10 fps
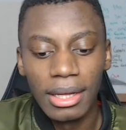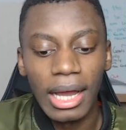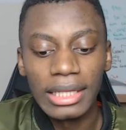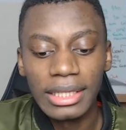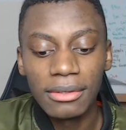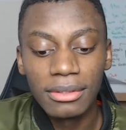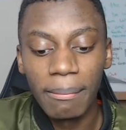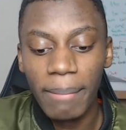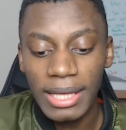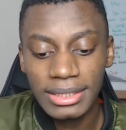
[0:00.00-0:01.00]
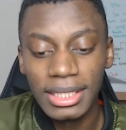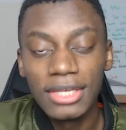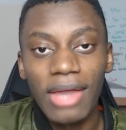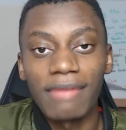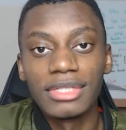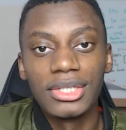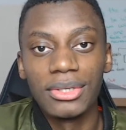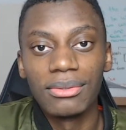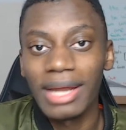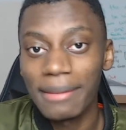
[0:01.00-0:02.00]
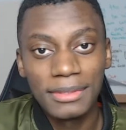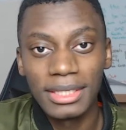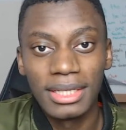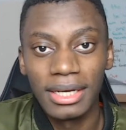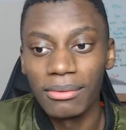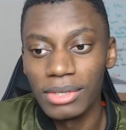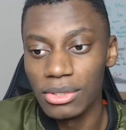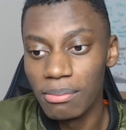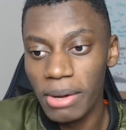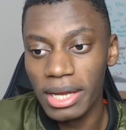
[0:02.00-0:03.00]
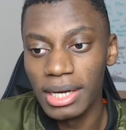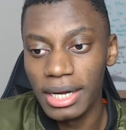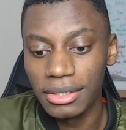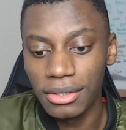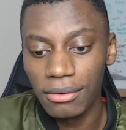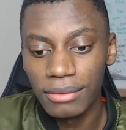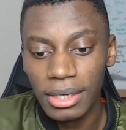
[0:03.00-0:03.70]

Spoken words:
I think the best thing you have to do, Leipzig did it when you played Atletico,